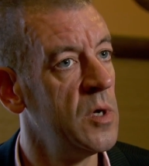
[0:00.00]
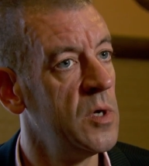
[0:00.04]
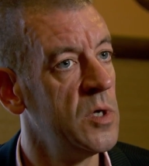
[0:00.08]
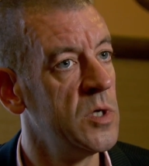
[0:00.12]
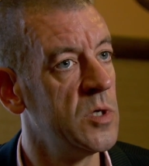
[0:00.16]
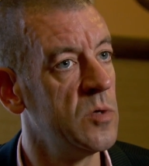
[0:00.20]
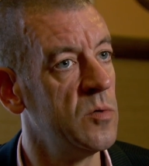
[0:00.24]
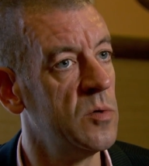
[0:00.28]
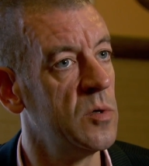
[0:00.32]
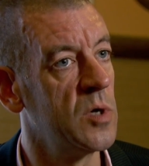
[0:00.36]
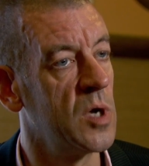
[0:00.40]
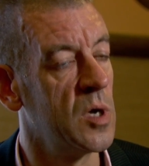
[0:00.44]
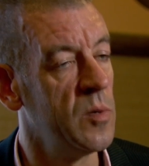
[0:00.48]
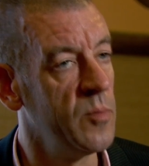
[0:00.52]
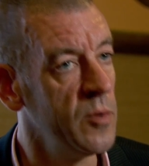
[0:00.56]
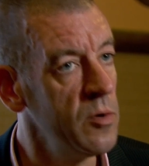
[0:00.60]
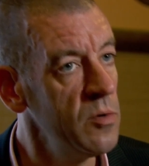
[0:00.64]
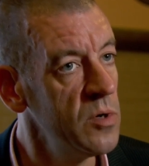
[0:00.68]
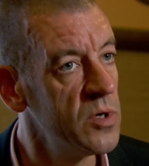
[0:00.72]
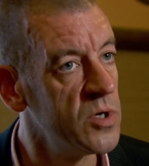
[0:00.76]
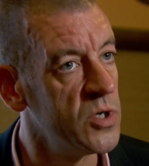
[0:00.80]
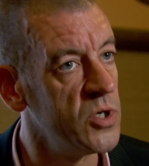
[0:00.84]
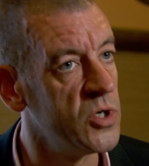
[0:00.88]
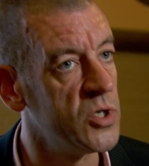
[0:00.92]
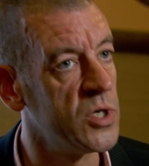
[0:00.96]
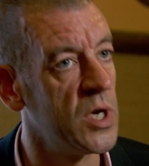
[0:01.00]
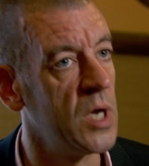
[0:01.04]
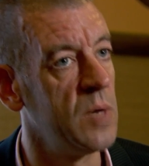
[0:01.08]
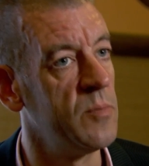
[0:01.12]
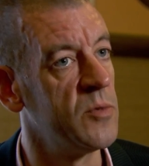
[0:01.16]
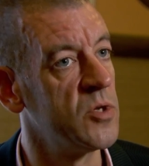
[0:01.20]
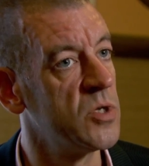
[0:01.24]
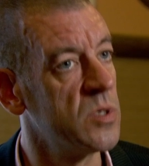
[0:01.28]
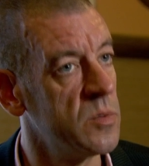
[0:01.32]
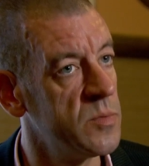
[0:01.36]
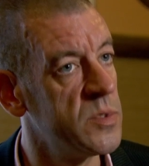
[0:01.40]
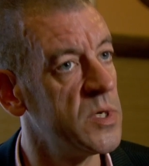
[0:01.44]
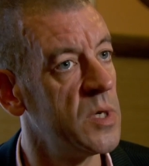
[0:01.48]
to a community shame,
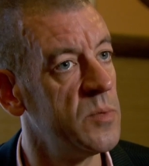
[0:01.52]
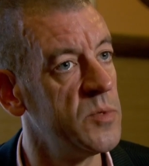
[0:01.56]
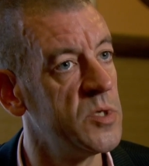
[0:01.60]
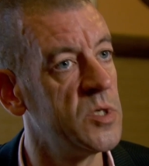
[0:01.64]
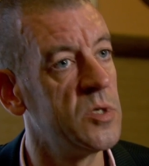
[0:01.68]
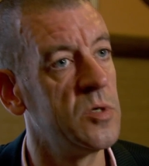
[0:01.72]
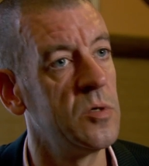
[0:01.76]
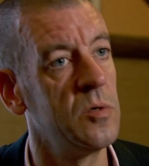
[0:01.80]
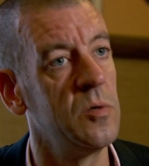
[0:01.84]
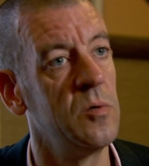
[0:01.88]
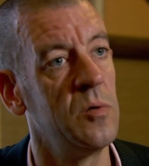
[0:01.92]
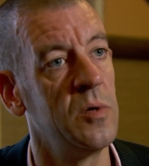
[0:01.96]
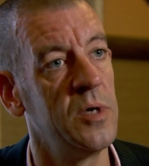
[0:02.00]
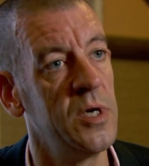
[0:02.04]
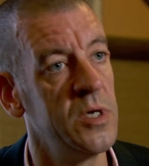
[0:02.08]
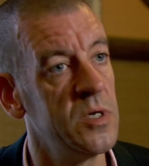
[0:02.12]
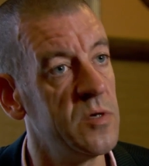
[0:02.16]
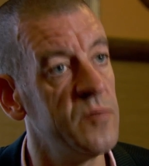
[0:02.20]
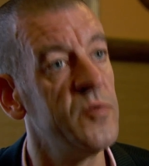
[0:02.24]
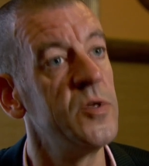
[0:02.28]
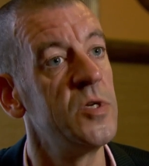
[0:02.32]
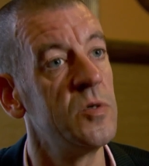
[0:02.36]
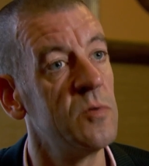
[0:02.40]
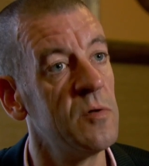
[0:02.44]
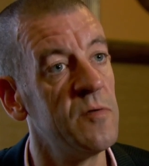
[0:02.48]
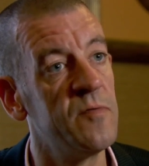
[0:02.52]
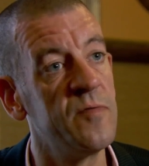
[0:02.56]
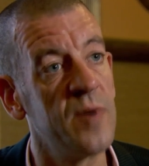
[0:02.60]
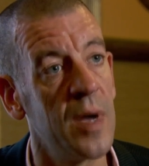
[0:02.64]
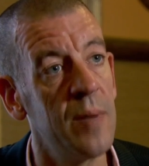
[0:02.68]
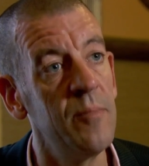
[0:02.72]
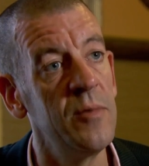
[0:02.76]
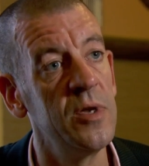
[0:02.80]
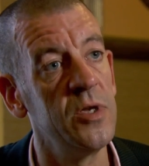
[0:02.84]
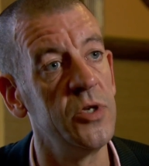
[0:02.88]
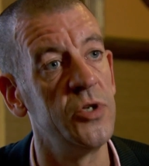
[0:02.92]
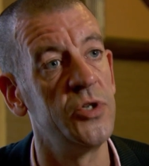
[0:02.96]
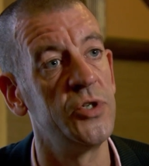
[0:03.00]
and sometimes to an individual
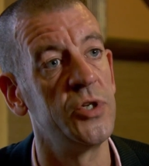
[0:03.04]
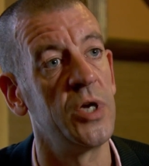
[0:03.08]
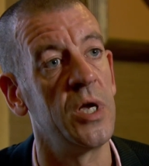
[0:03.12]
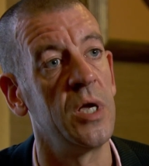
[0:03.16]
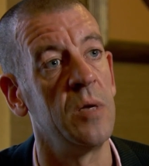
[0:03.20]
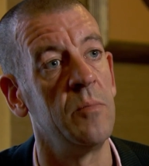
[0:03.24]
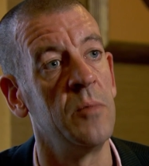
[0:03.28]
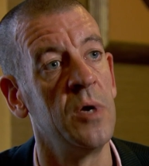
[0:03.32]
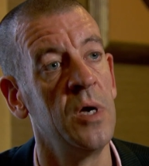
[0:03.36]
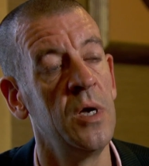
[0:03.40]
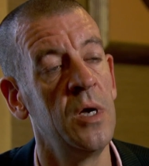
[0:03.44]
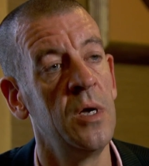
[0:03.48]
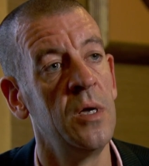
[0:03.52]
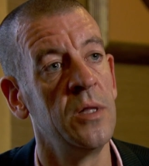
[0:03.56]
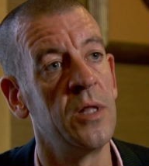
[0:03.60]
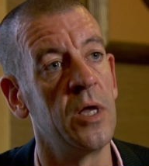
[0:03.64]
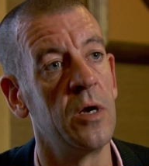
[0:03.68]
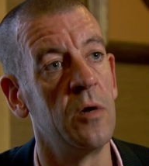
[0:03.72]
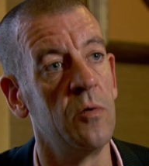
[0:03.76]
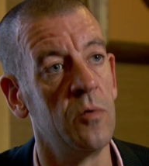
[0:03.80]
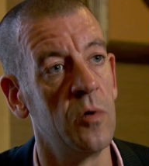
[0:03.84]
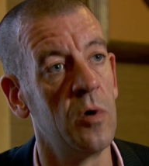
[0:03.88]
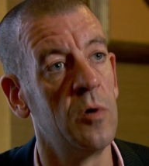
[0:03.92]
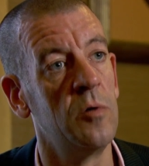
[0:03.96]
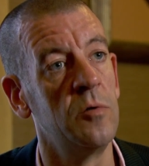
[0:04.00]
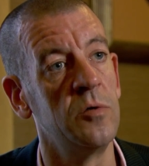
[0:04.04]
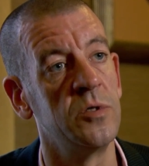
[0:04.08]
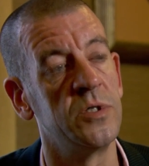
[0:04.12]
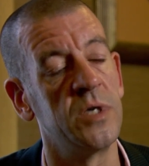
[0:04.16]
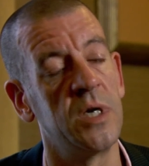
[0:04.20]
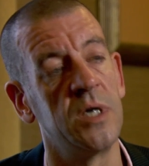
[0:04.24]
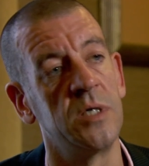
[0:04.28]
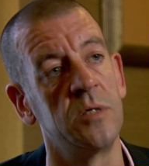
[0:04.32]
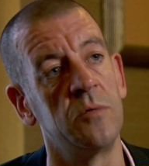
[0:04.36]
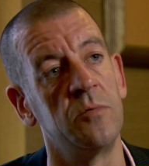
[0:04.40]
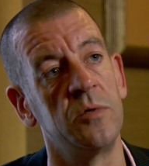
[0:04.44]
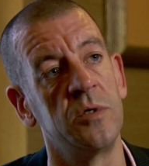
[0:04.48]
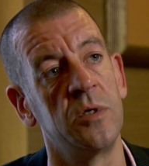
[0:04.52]
family's shame that arose
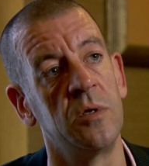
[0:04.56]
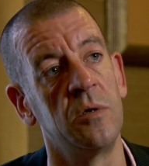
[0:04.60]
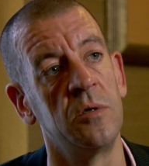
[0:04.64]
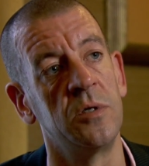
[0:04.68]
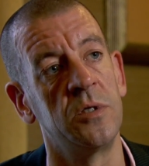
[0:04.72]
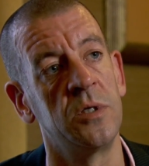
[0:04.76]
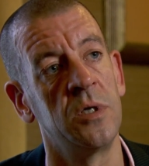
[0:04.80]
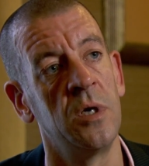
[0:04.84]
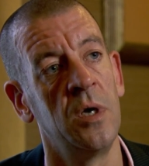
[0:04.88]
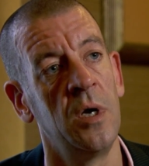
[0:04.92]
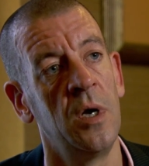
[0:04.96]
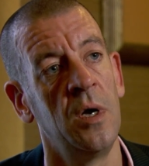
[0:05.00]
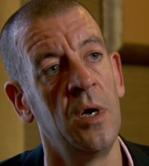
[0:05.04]
as a result